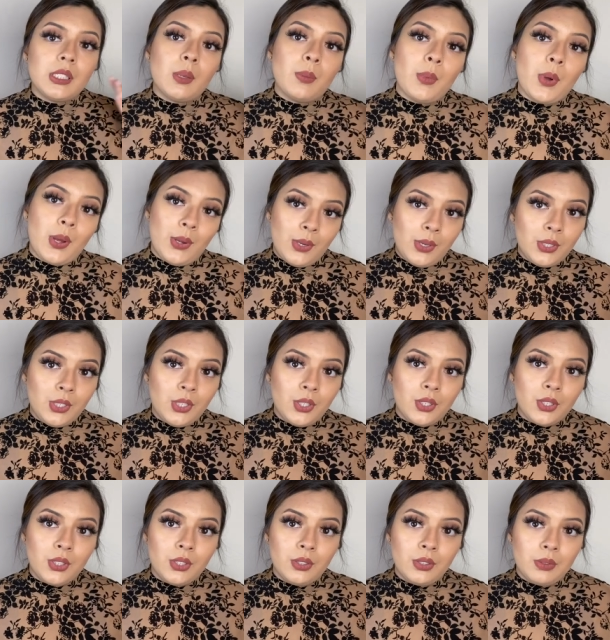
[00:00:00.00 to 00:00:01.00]
them on
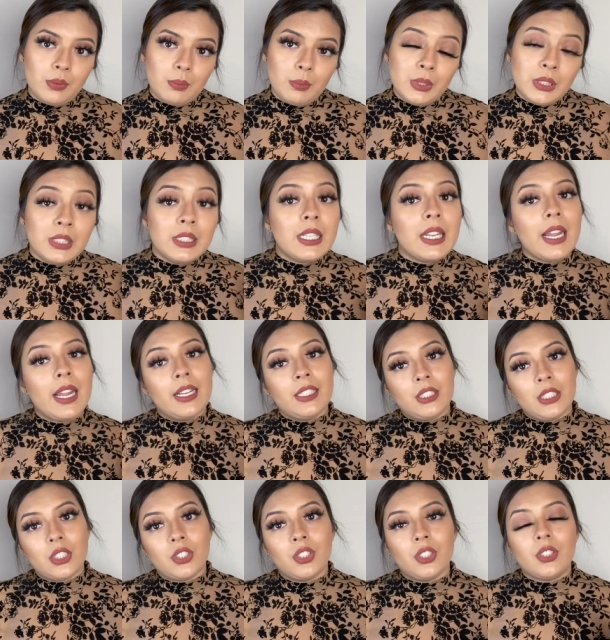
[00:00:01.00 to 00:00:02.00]
your puts the
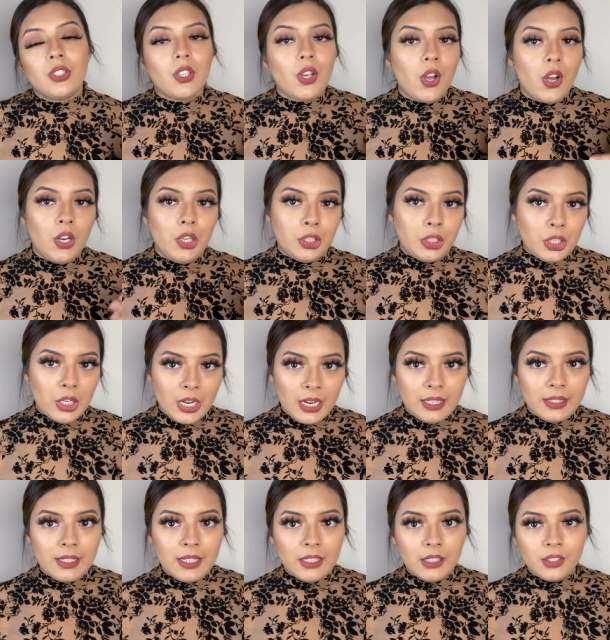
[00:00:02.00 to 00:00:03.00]
extensions on your
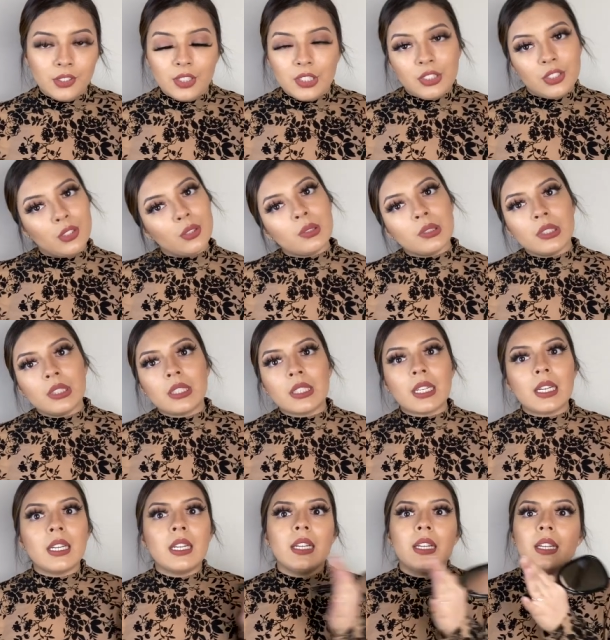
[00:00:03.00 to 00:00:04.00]
eyelash, they do look
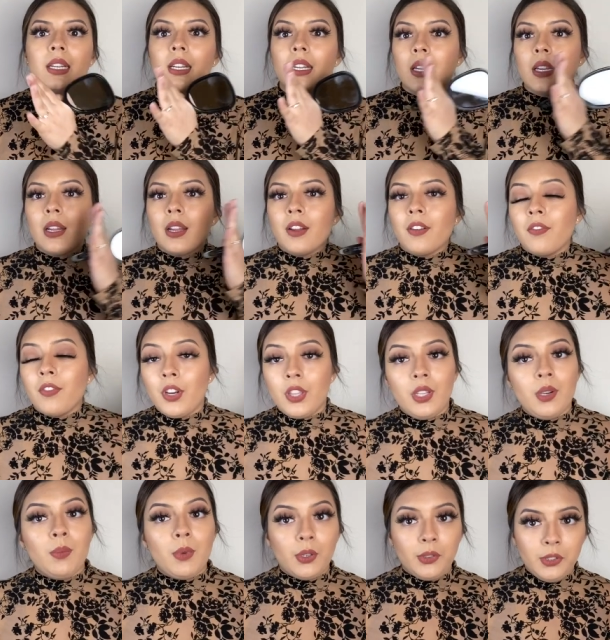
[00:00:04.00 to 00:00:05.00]
for the
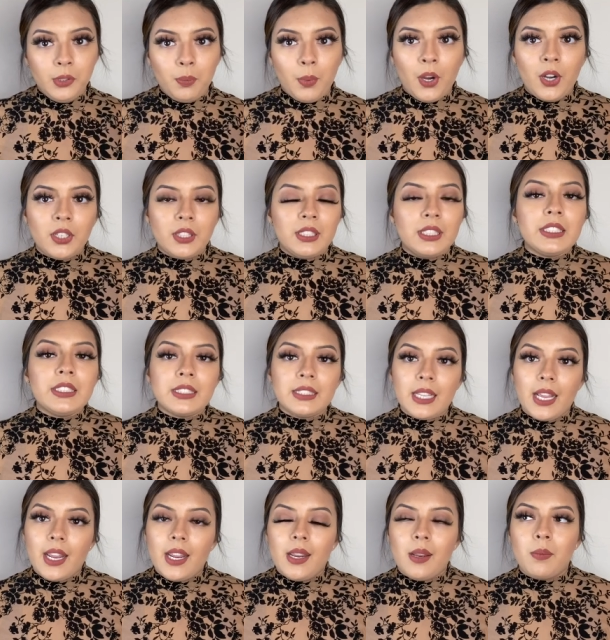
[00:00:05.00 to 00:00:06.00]
most part the
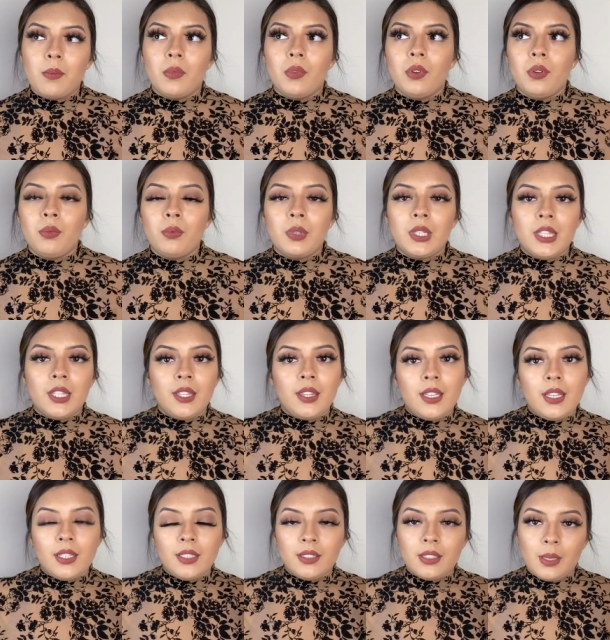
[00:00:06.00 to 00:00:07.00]
same, with the
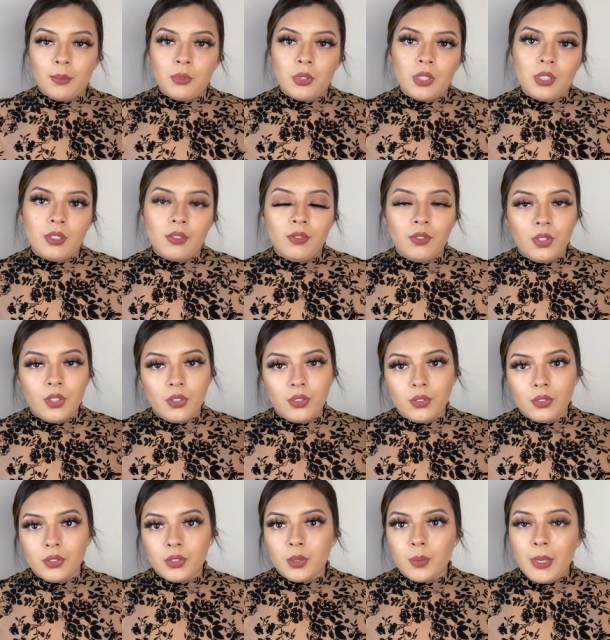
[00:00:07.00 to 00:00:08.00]
exception of
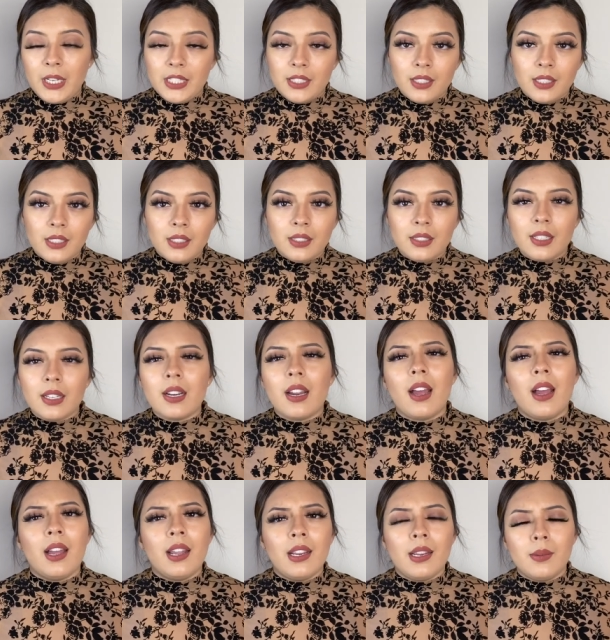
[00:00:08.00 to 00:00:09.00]
little spaces. And
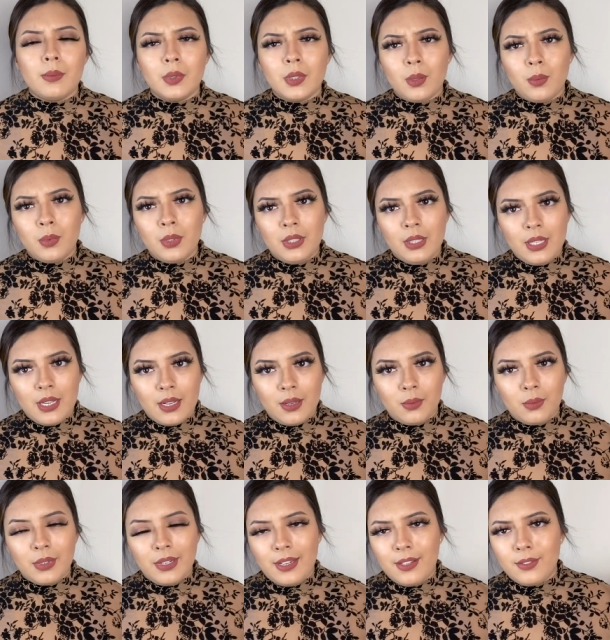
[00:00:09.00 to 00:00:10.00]
I am someone that
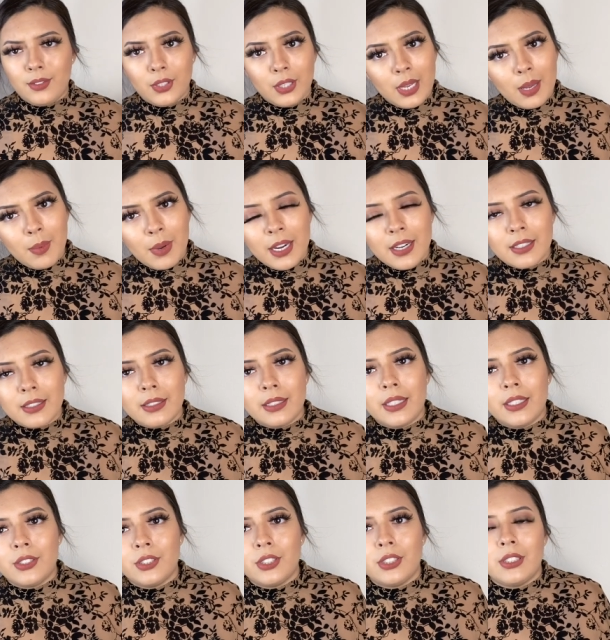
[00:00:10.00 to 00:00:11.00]
when I look at my
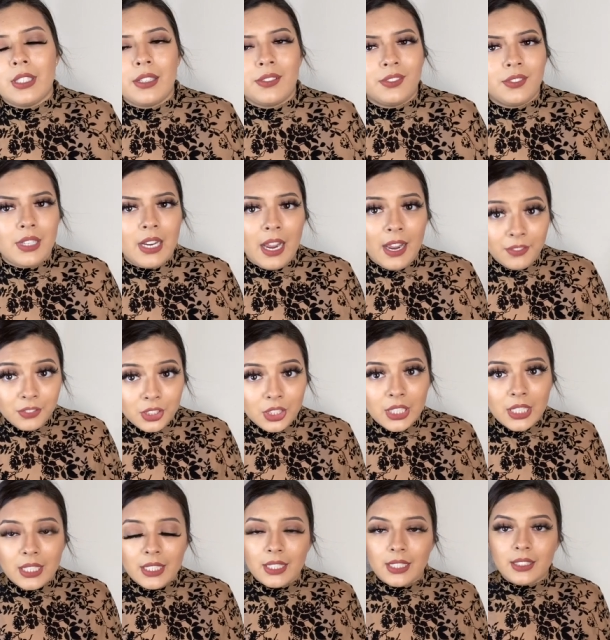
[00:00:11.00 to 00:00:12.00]
eyelashes after
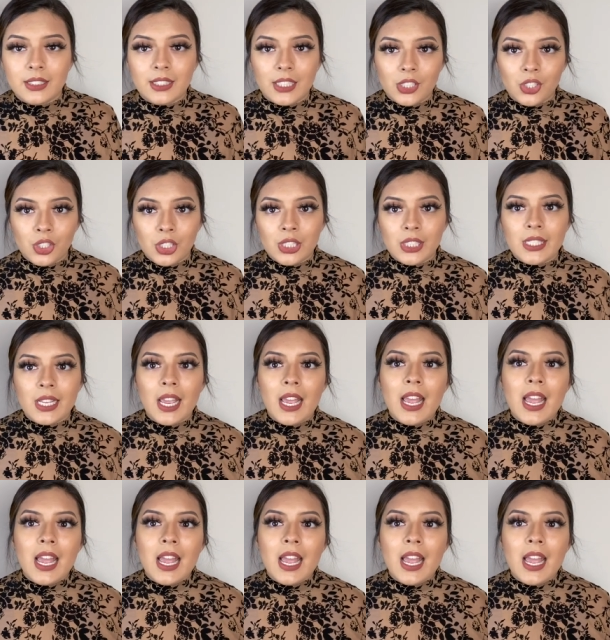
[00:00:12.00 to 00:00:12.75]
getting extensions,